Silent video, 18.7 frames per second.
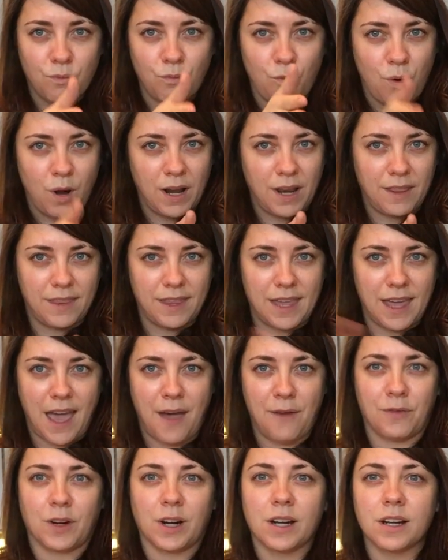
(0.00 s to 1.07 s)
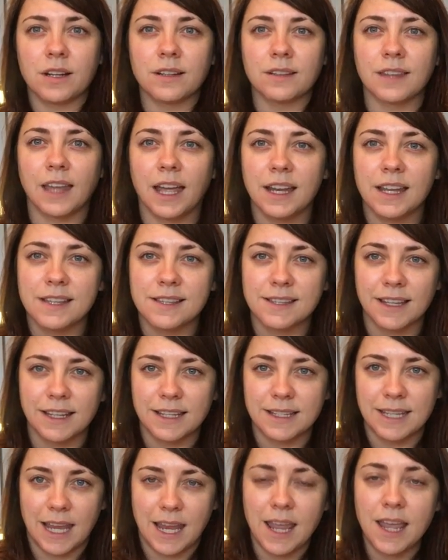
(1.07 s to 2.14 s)
want the effort that is
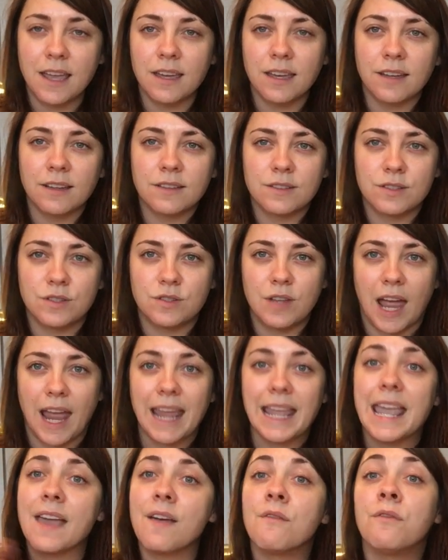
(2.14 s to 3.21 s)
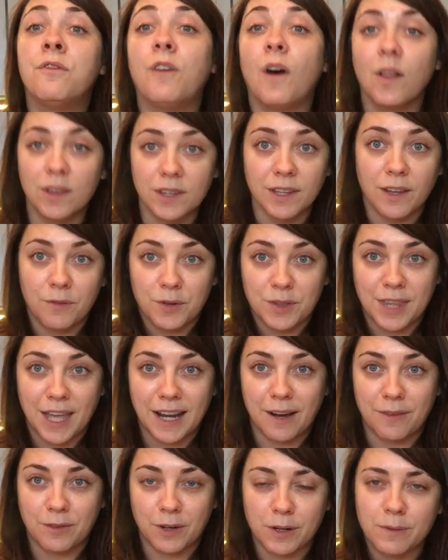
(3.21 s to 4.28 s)
gonna take. I can't fall in love with
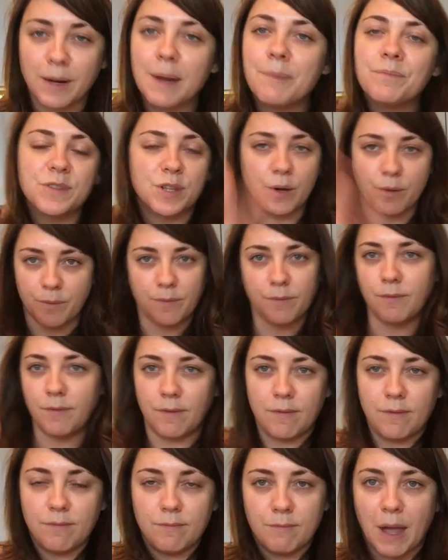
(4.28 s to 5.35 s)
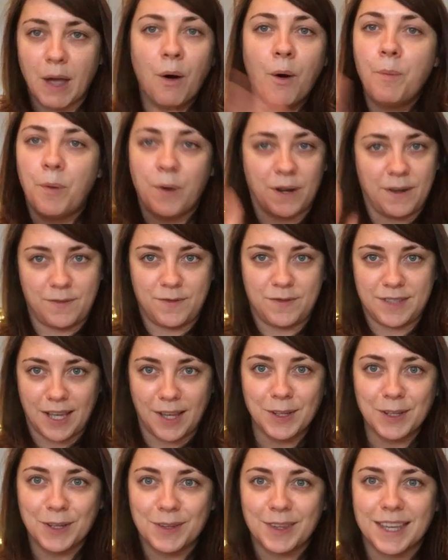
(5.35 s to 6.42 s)
that effort, right? So my whole point of
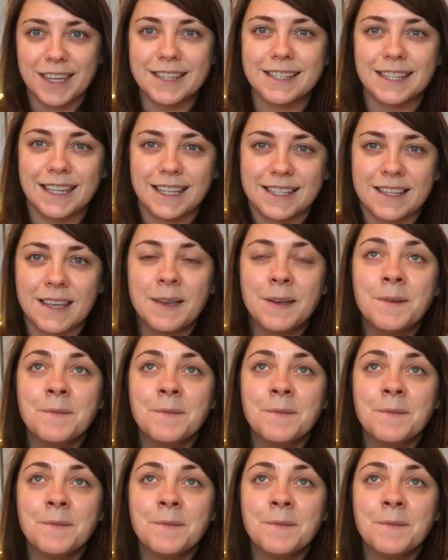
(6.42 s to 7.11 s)
telling you this is